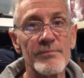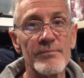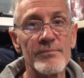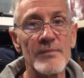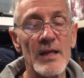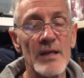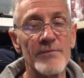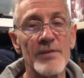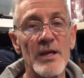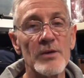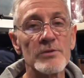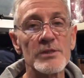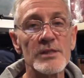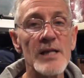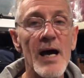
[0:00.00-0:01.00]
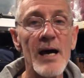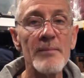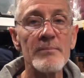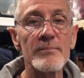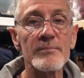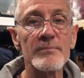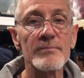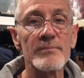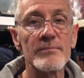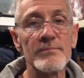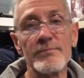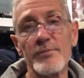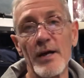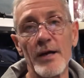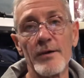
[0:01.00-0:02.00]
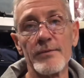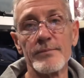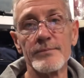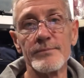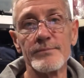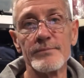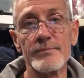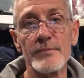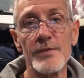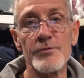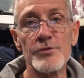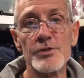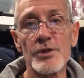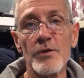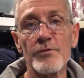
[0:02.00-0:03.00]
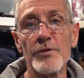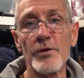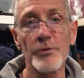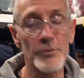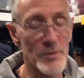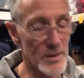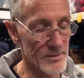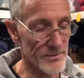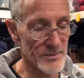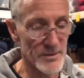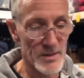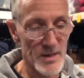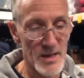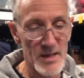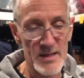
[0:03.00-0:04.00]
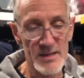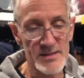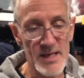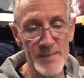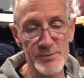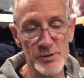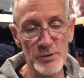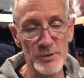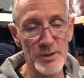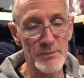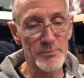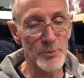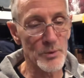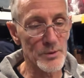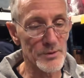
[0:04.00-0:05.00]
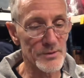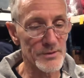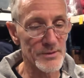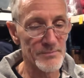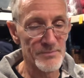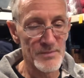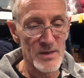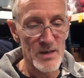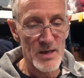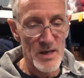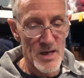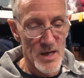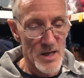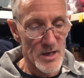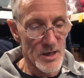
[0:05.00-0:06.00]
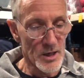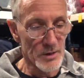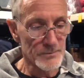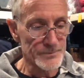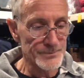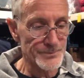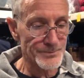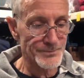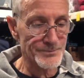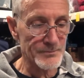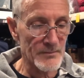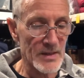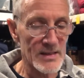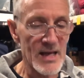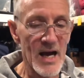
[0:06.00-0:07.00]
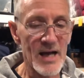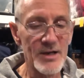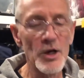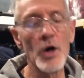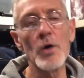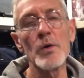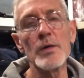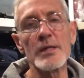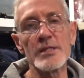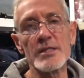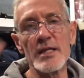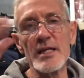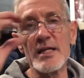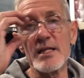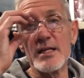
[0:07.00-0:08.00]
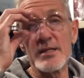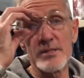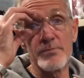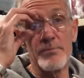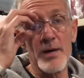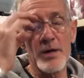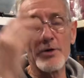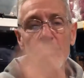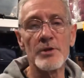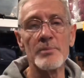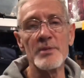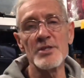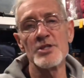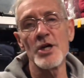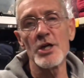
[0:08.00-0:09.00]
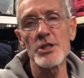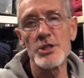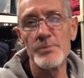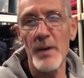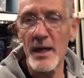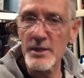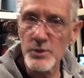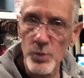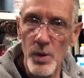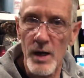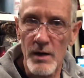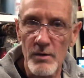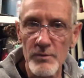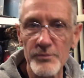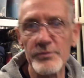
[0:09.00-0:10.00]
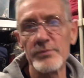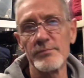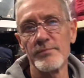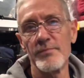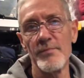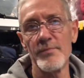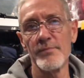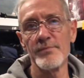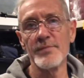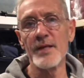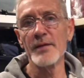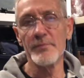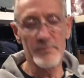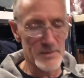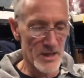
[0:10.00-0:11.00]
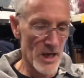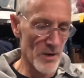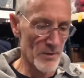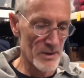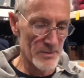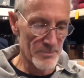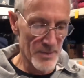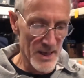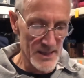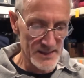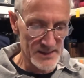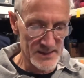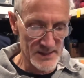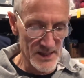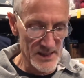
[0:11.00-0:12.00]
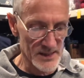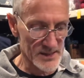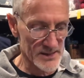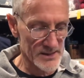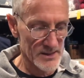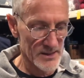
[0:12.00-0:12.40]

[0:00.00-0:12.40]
And if they don't stop, fire, if you still feel threatened. It's absolutely important. You know, yeah, I know it is better to be judged by 12 than carried by 6,